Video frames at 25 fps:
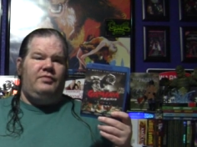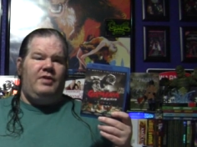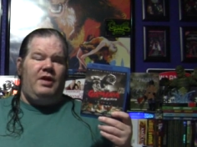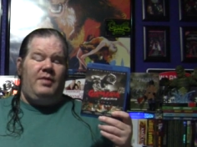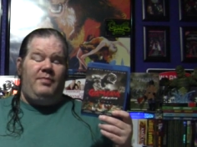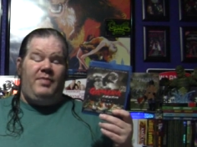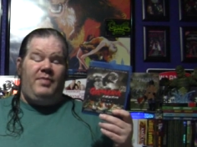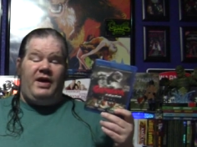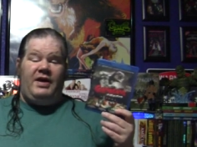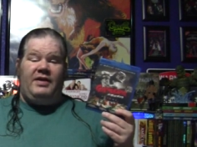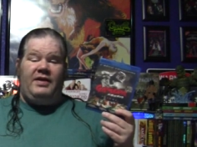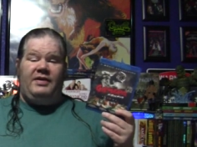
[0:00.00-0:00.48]

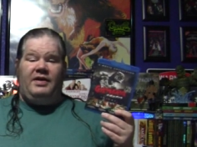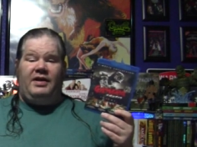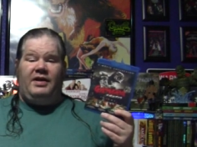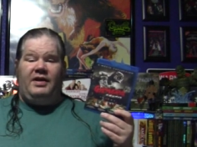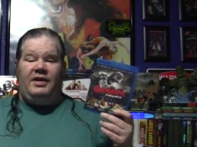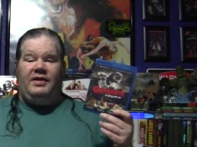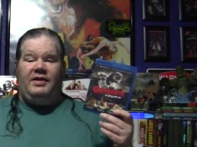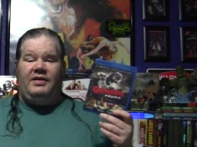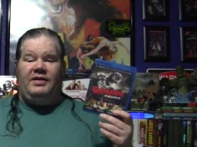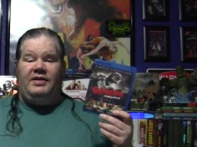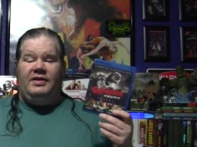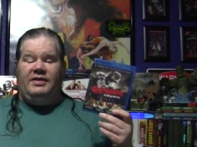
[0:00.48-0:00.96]
a bad
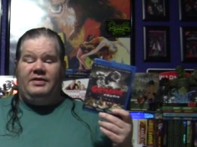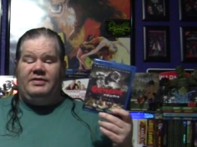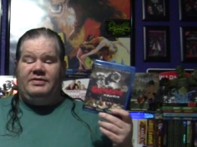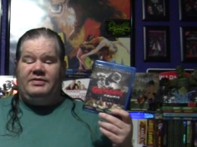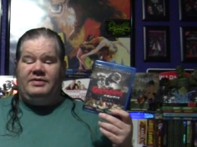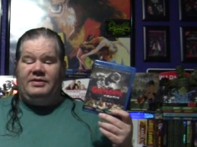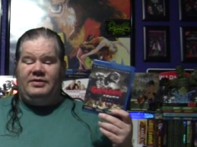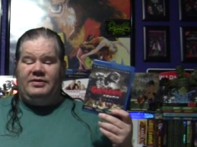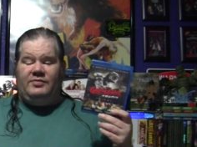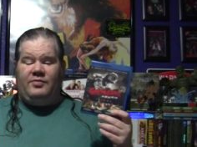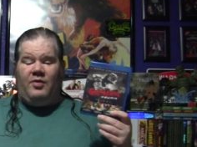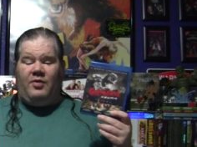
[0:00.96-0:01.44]
guy,
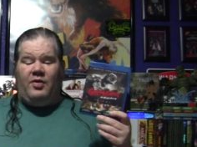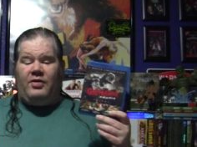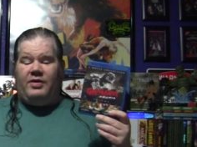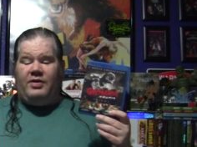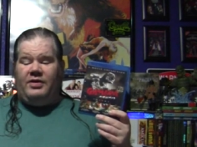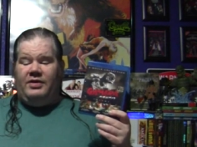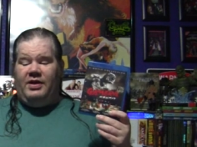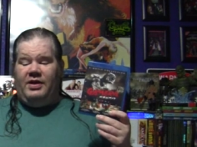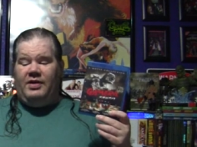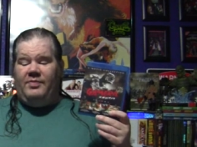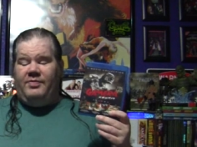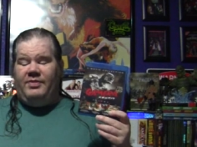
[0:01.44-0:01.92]
because he's
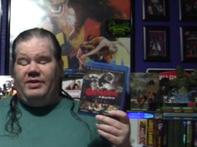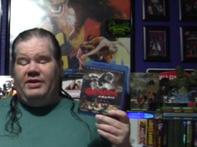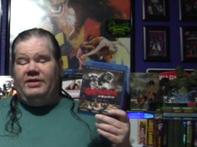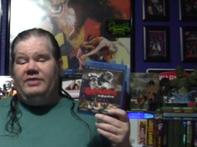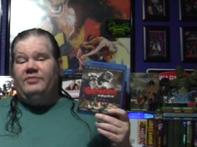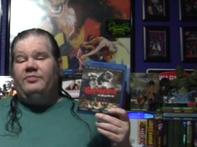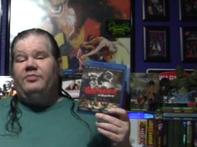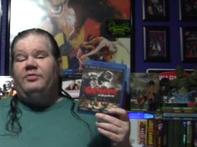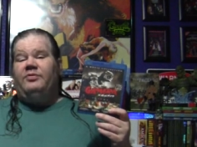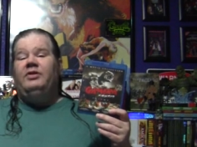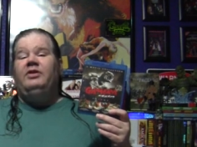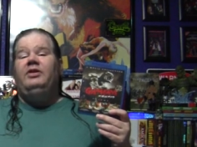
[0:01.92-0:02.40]
woken up and
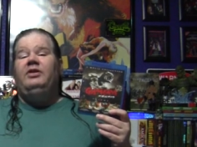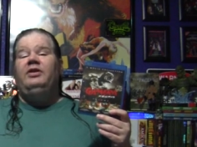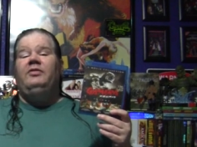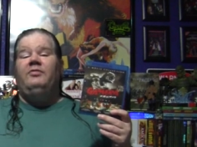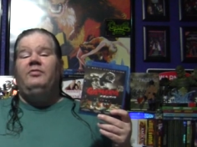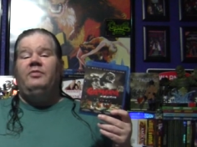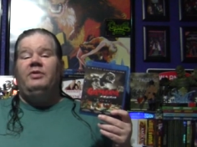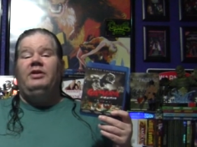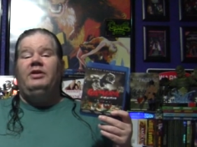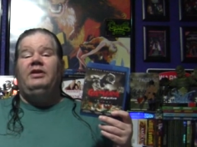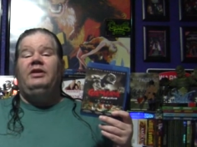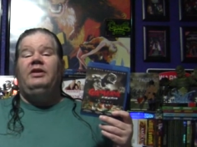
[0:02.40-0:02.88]
he's really,
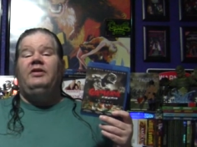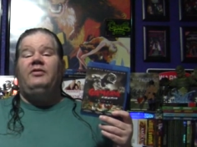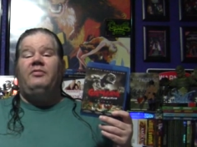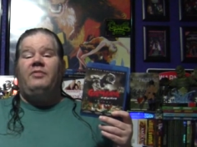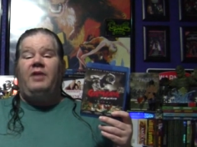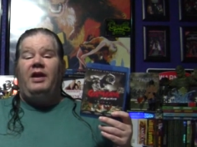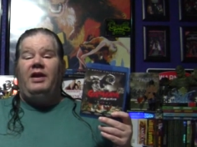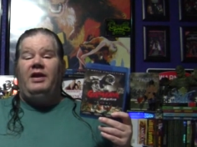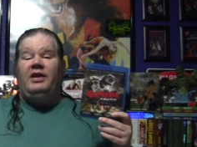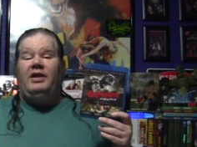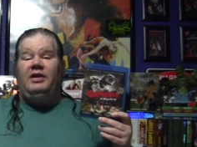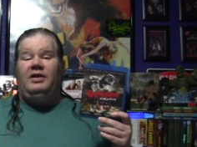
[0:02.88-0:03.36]
really
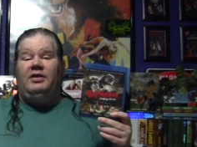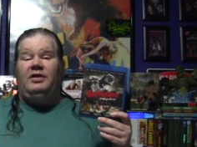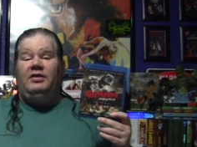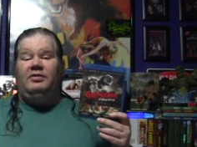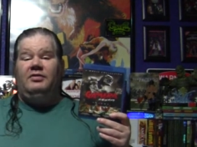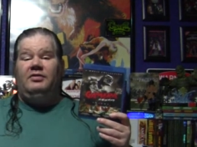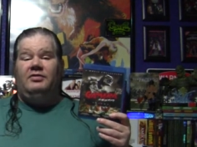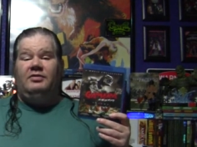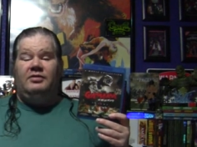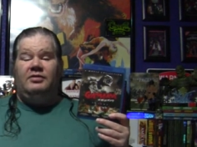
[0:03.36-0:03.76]
cranky.